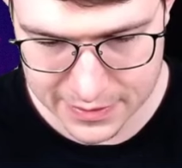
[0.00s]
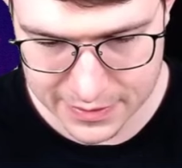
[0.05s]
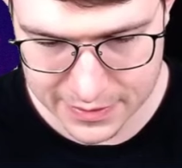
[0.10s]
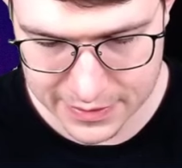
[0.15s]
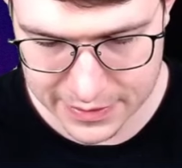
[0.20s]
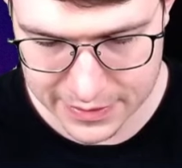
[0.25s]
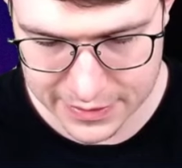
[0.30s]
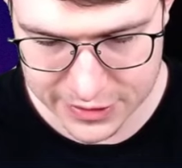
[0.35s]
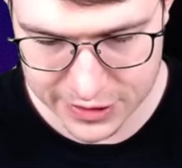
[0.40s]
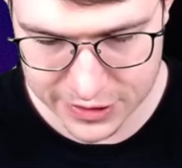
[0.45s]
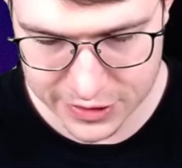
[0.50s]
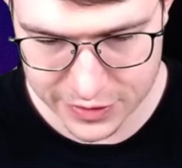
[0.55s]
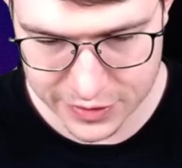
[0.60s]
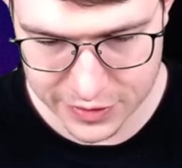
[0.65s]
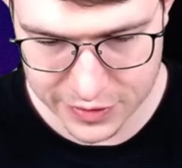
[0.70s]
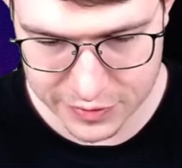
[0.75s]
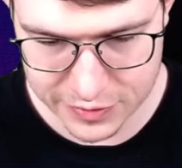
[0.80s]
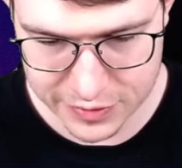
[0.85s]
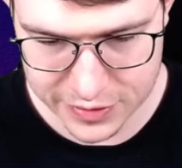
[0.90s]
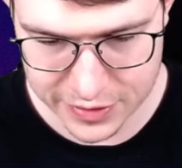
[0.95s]
He's just gonna
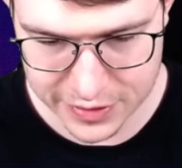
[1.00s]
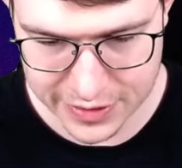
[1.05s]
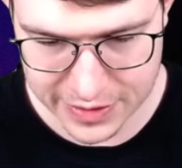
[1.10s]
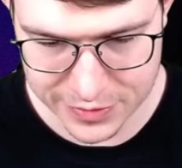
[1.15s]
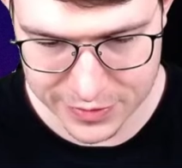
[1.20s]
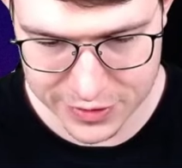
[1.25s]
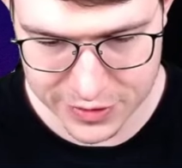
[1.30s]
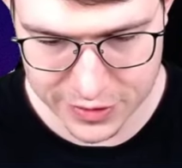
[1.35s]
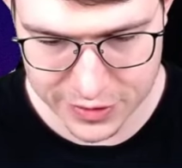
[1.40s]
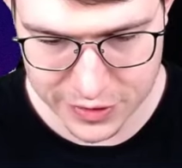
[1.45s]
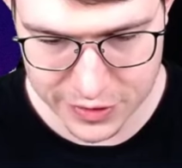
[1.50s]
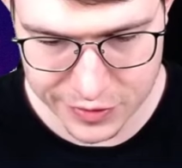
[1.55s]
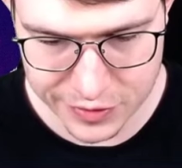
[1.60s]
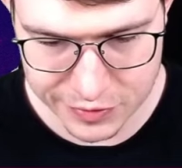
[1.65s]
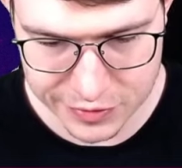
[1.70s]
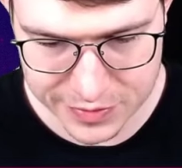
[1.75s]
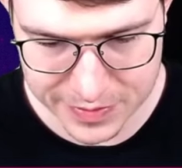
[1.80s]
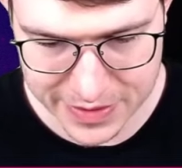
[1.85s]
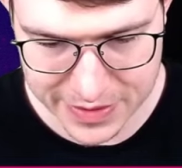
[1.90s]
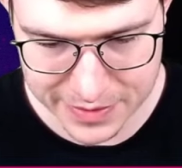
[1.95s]
use, okay, I'm just gonna
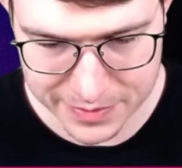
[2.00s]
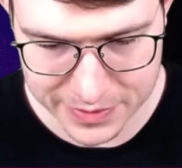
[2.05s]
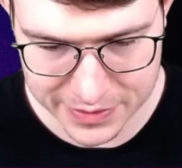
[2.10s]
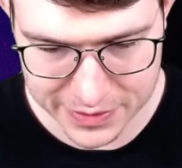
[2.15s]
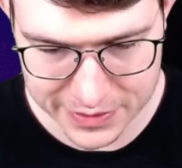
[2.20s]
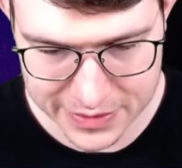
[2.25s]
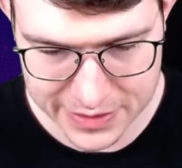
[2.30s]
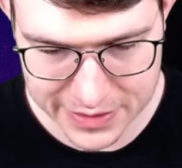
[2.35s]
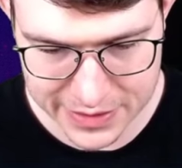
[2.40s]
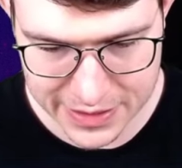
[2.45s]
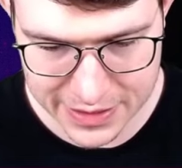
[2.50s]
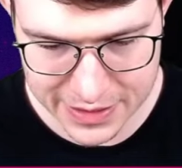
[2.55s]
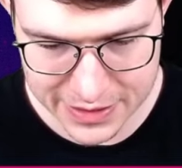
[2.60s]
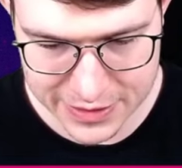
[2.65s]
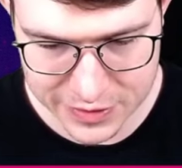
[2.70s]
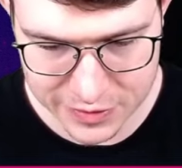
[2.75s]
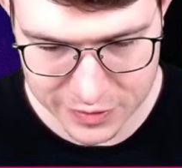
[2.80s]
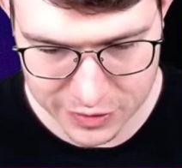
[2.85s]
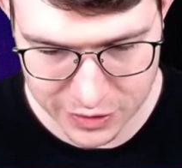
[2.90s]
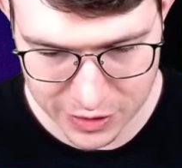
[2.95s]
use my ability there.
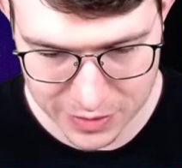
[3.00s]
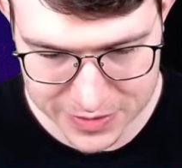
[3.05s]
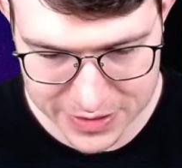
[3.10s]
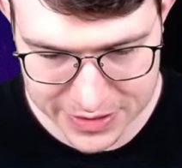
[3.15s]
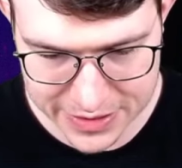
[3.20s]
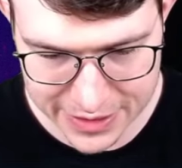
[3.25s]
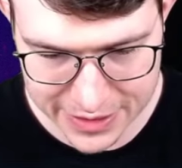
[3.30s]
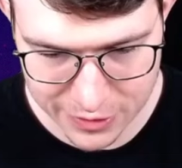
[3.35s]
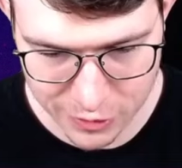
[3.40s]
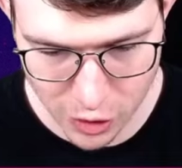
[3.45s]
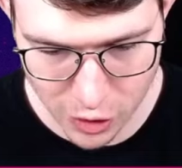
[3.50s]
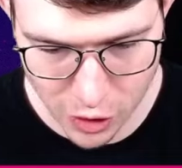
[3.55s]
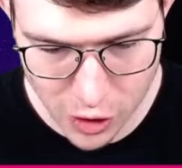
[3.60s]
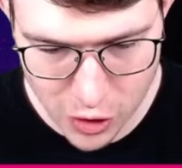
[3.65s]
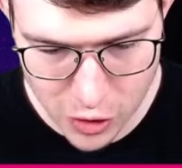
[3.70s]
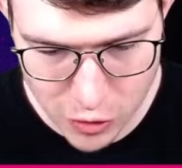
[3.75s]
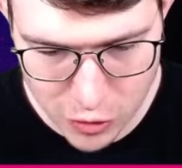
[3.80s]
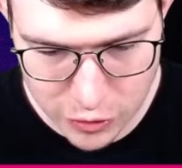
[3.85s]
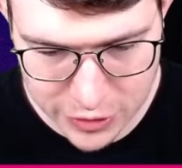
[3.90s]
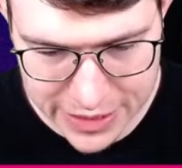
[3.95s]
So Goblinstein,
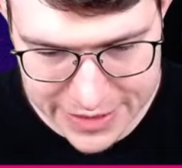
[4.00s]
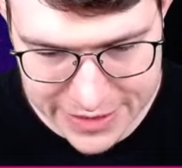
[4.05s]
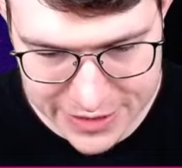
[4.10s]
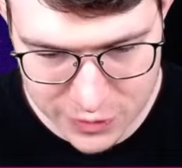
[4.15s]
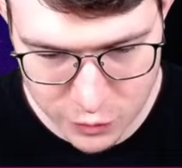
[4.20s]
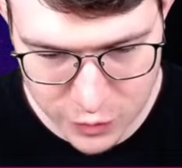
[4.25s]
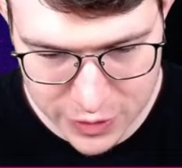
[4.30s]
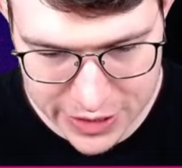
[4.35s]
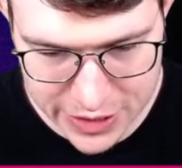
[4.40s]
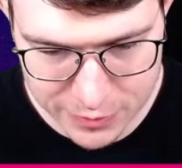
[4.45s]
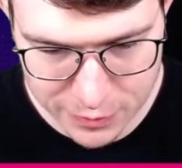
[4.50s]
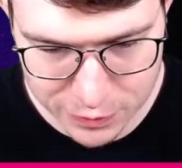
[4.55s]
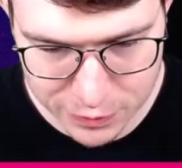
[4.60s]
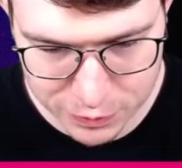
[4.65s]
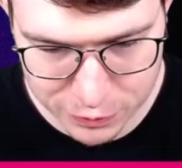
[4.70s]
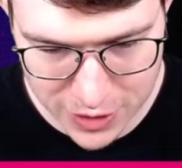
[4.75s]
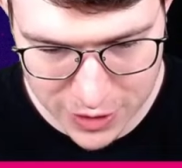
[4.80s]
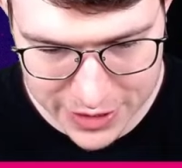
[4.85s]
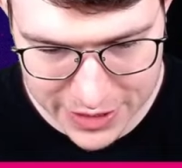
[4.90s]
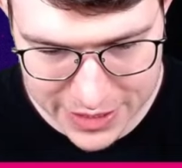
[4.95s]
oh, that's a really,
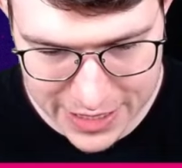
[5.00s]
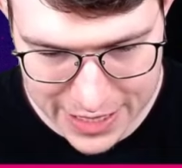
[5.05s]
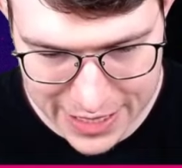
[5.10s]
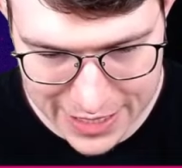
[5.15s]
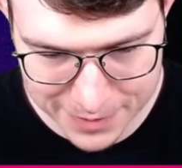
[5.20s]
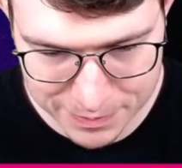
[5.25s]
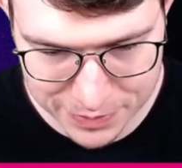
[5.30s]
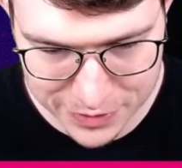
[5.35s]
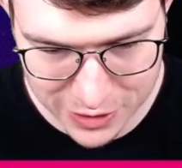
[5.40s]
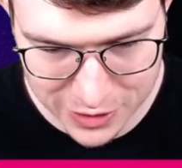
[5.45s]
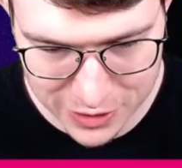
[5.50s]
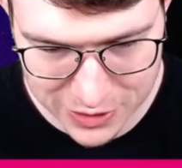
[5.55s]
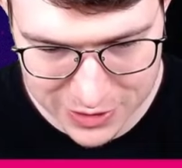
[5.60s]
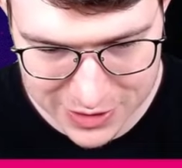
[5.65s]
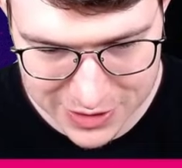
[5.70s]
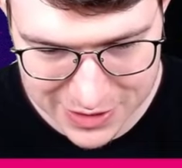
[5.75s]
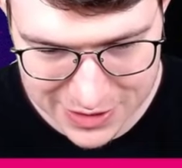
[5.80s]
what the heck, bro?